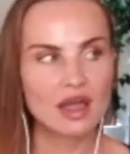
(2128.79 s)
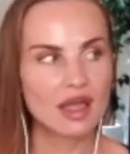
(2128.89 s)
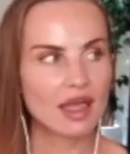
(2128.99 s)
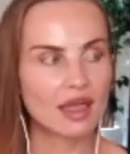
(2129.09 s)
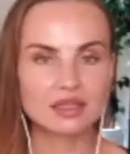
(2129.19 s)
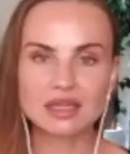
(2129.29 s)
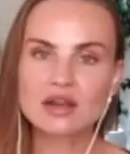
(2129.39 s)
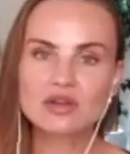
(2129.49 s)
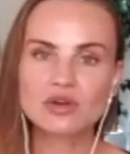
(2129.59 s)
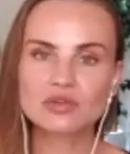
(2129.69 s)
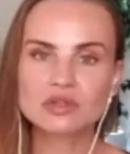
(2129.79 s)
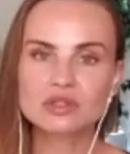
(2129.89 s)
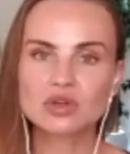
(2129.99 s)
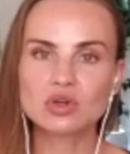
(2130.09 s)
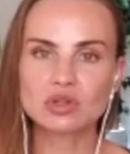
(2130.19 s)
And I don't know if it's
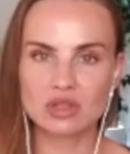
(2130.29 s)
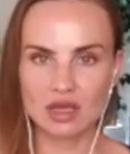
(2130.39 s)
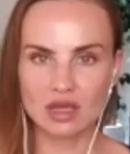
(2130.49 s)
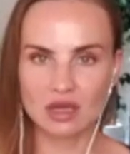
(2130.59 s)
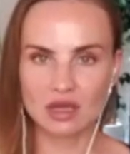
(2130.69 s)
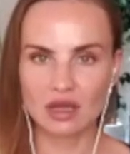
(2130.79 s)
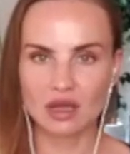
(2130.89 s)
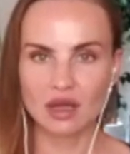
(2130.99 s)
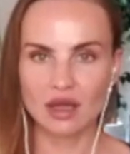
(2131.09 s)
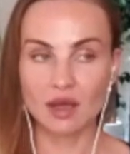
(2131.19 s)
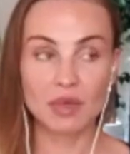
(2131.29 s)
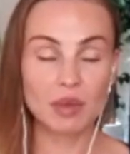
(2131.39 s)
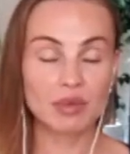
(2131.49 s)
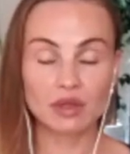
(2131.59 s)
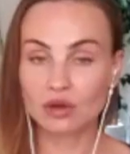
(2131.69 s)
a good thing. And
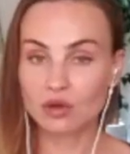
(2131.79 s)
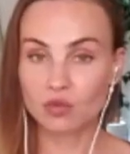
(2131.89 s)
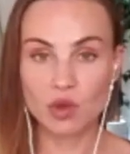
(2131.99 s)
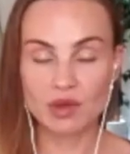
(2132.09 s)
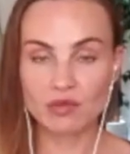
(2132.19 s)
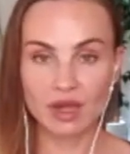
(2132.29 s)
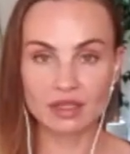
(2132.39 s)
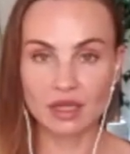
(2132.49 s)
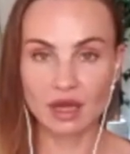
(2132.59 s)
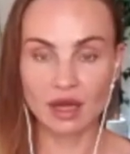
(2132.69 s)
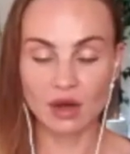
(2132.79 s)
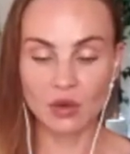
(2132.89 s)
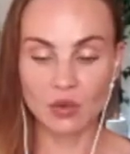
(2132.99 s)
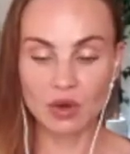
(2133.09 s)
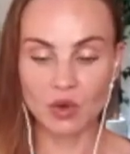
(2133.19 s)
maybe a lot of women right
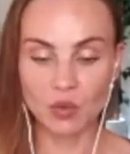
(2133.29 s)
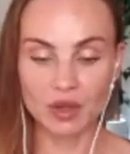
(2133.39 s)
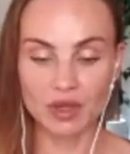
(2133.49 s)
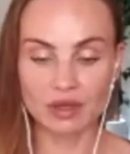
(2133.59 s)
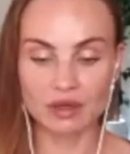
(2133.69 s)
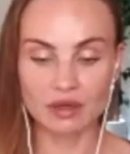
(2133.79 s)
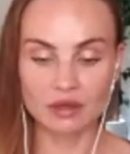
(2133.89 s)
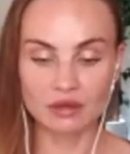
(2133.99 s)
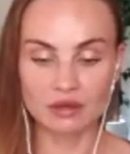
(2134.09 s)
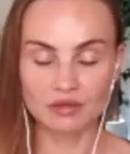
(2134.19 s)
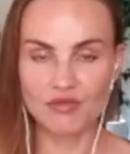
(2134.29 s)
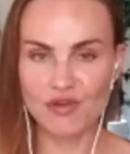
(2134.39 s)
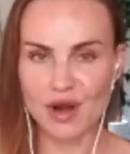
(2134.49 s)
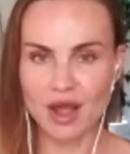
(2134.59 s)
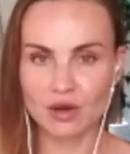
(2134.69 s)
now will
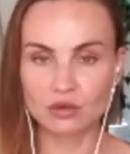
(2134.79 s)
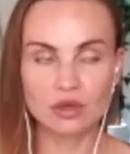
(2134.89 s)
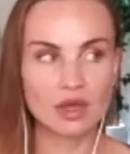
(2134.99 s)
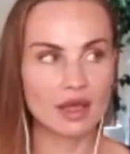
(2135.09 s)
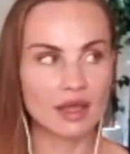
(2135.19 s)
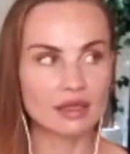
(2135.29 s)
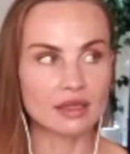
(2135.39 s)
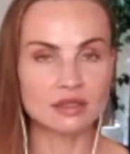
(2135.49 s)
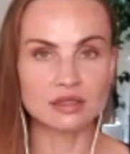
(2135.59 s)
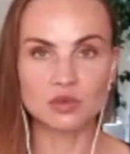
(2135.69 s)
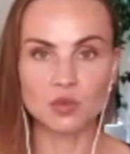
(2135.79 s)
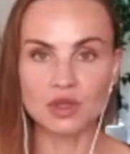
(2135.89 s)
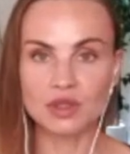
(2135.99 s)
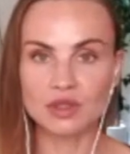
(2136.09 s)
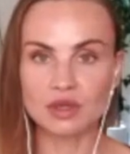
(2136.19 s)
frown, and
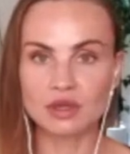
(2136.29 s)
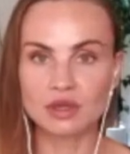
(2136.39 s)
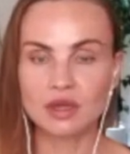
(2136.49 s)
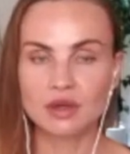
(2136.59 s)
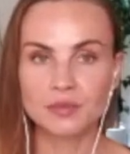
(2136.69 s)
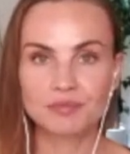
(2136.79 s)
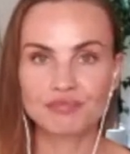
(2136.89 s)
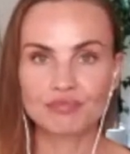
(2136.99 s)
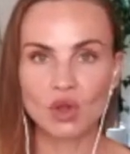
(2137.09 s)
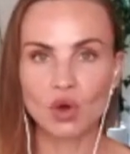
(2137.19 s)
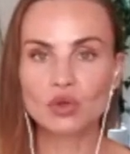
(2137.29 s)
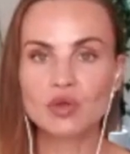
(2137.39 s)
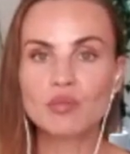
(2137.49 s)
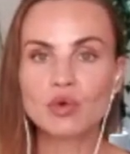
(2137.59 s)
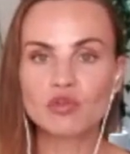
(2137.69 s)
with all the
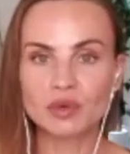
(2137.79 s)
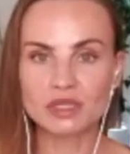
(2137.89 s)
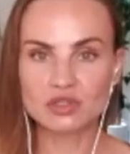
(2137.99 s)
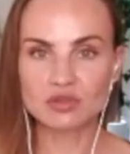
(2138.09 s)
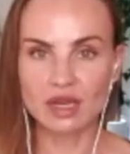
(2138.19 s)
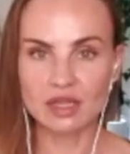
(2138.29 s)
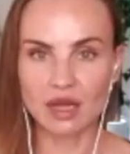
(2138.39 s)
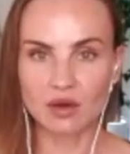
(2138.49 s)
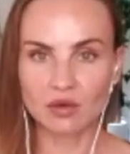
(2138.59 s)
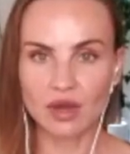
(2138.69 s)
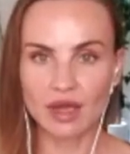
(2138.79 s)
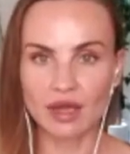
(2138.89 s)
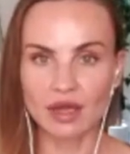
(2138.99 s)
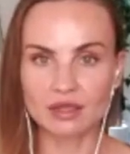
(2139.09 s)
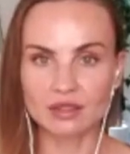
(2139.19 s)
movements right now,
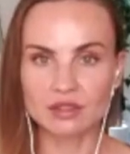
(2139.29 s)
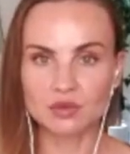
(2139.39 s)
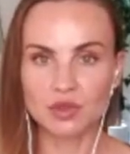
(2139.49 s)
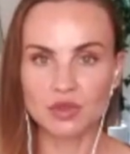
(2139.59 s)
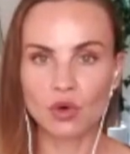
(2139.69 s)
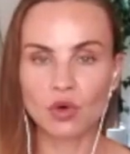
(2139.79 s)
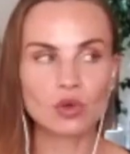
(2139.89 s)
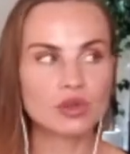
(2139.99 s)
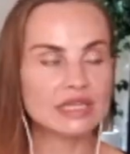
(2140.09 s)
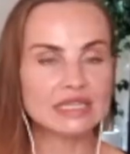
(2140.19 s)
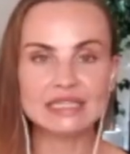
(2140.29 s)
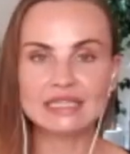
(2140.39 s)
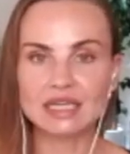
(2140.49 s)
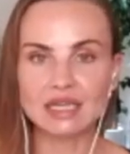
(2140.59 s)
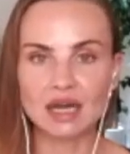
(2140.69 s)
and with all the
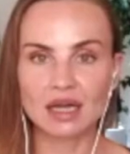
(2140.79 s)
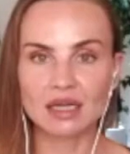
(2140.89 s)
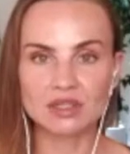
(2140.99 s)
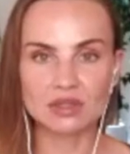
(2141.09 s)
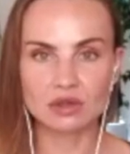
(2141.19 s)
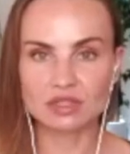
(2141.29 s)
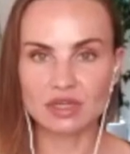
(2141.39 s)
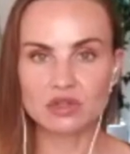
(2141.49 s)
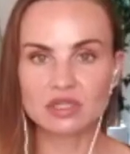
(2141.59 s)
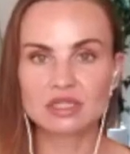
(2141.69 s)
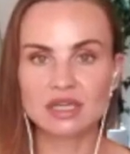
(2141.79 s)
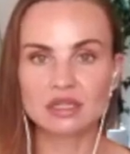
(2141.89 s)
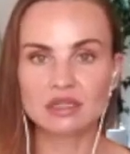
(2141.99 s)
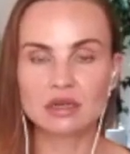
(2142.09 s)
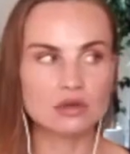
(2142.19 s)
DNI, diversity and
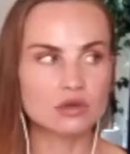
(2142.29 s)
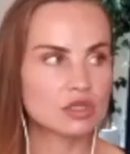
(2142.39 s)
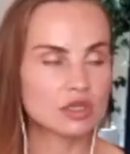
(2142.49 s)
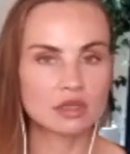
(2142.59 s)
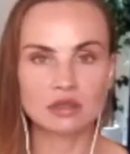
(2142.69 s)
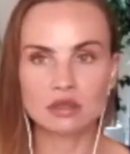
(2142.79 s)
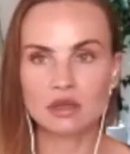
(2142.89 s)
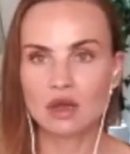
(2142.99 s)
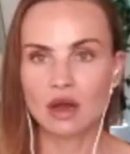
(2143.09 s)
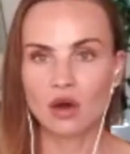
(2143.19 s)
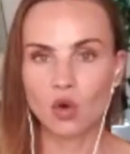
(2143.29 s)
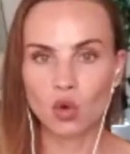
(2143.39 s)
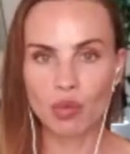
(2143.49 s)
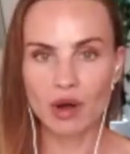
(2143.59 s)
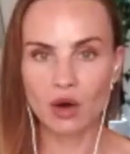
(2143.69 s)
inclusion,
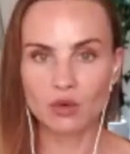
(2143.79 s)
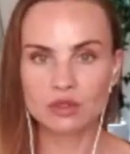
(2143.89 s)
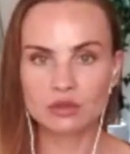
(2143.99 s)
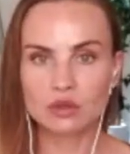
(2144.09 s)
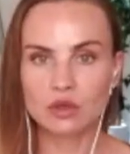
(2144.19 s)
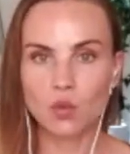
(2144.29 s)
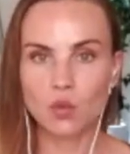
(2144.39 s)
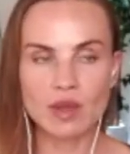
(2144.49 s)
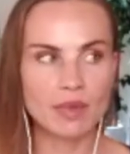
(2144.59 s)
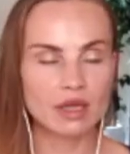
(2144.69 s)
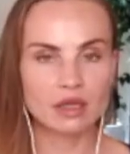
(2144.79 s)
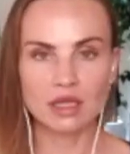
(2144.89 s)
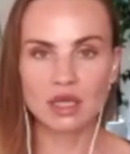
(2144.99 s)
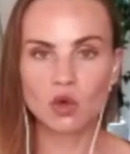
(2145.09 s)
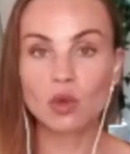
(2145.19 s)
all power to the women,
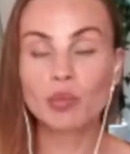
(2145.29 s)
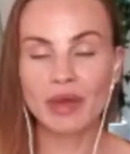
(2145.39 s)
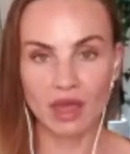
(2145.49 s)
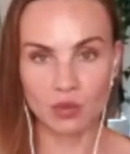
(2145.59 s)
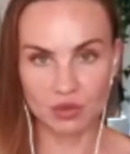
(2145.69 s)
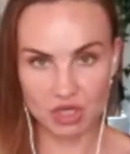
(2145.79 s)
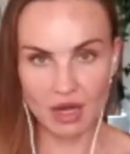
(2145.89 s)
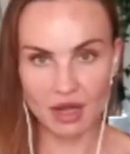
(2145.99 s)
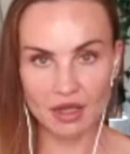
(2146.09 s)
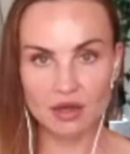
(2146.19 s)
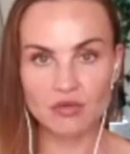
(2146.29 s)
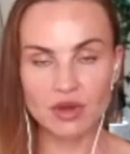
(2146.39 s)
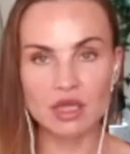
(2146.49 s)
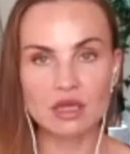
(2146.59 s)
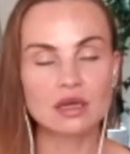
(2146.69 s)
equal pay, which I
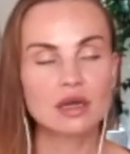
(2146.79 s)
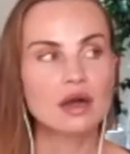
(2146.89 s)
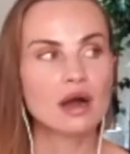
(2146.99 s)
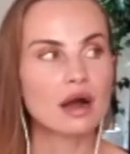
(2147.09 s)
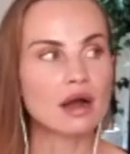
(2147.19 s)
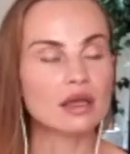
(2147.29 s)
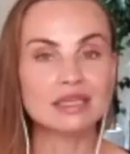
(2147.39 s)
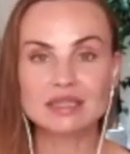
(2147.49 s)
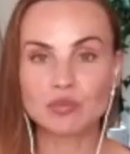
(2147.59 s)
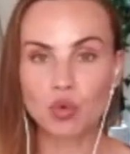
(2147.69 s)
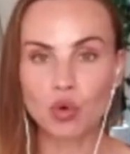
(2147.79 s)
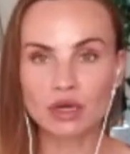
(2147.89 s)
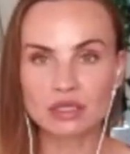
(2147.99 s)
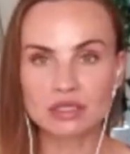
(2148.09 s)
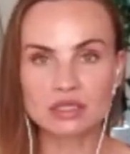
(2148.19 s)
agree is
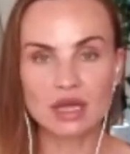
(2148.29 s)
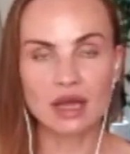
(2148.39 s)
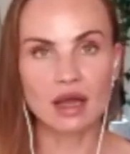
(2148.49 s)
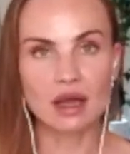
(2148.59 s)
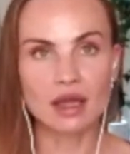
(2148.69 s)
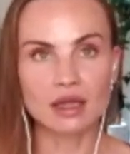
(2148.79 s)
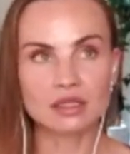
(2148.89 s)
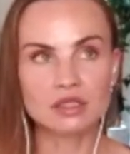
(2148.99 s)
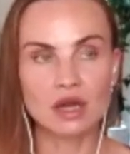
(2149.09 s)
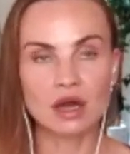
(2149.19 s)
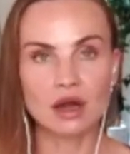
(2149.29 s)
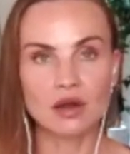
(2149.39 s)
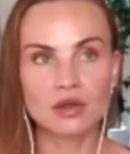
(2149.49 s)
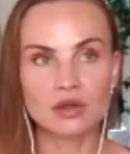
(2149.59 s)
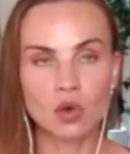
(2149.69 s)
important, and
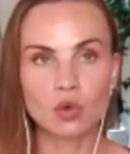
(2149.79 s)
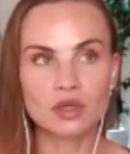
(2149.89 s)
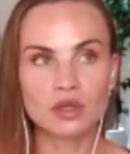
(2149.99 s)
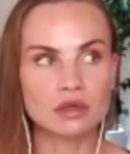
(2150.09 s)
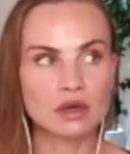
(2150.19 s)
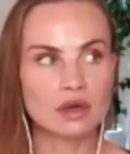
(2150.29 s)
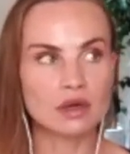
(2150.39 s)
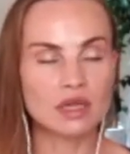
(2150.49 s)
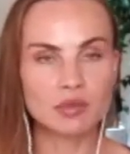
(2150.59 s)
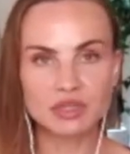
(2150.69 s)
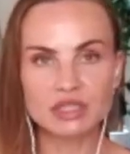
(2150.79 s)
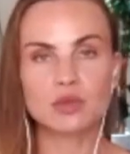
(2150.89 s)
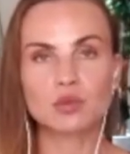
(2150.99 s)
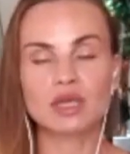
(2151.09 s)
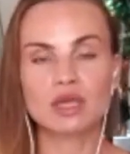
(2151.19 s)
all the liberties
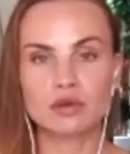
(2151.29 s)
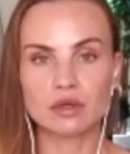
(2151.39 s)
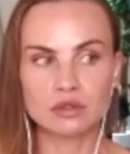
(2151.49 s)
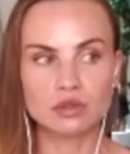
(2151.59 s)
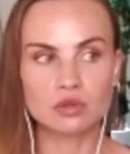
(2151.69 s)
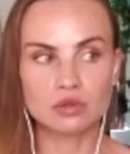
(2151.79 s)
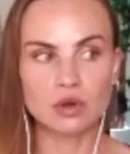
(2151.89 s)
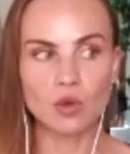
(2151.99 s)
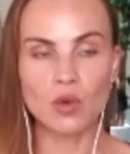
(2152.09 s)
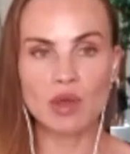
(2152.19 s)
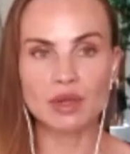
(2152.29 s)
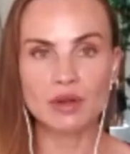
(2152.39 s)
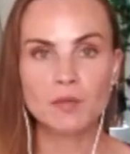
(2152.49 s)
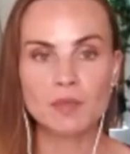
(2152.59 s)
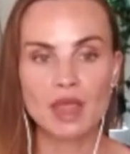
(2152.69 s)
that were given to women.
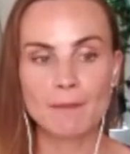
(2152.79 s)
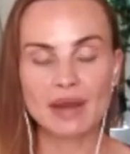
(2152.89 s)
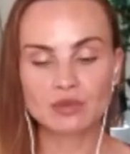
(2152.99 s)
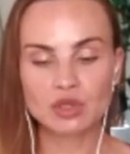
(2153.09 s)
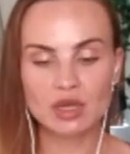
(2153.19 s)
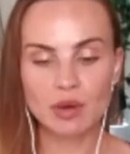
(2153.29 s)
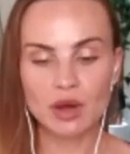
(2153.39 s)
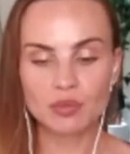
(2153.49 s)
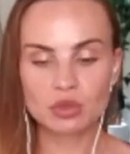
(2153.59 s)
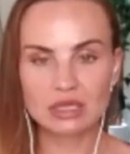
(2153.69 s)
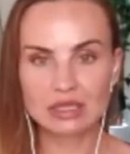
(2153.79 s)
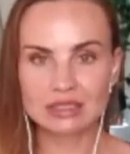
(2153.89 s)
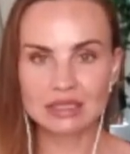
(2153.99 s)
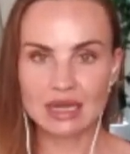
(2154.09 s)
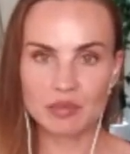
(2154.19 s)
But I'm talking about more subtle
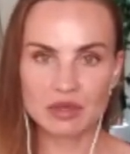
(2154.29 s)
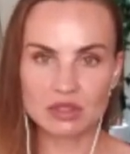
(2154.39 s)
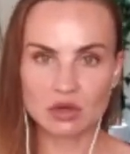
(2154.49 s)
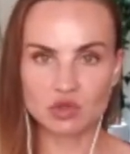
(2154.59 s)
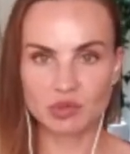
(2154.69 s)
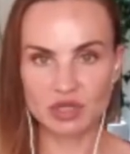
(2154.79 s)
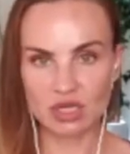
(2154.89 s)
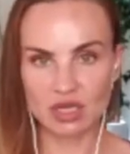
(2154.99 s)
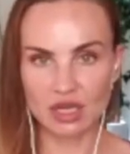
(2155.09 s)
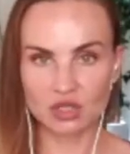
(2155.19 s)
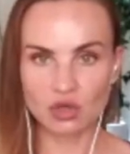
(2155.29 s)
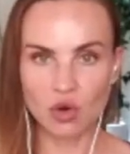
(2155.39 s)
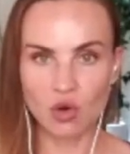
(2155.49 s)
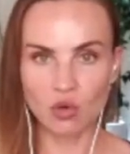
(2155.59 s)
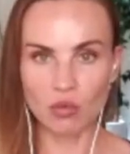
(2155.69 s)
dynamics, especially at
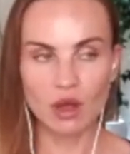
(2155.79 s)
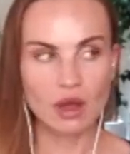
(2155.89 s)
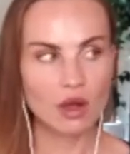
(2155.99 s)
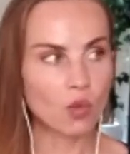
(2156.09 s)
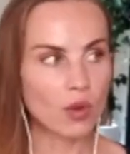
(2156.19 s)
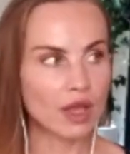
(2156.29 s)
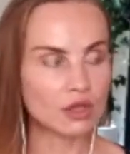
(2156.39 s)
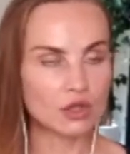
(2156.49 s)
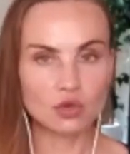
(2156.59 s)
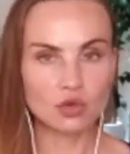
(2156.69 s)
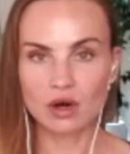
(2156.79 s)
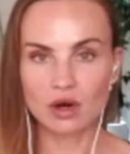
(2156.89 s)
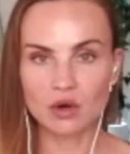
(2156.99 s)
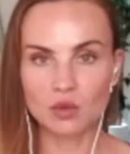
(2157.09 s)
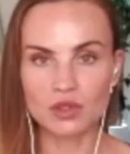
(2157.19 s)
home when you
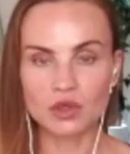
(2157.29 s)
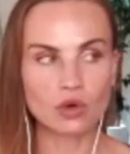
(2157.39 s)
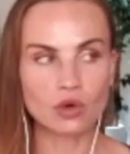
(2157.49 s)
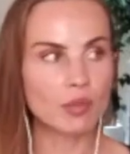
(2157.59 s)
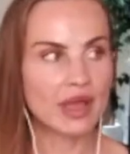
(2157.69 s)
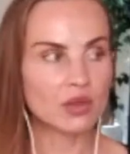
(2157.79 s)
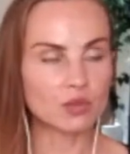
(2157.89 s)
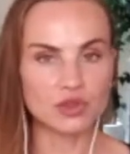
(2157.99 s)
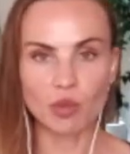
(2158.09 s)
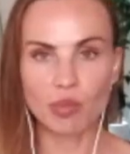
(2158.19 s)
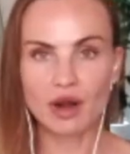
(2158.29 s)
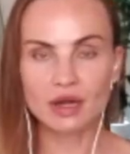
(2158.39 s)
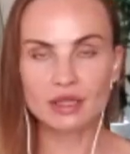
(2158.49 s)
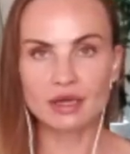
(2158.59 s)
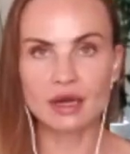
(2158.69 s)
are with your man, with your
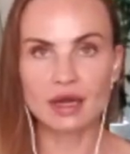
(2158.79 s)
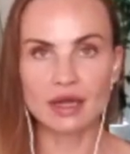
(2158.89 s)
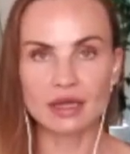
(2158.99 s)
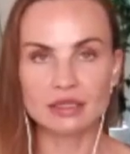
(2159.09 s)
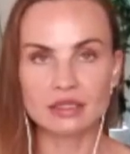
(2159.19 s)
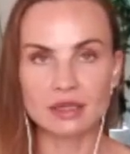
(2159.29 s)
partner, and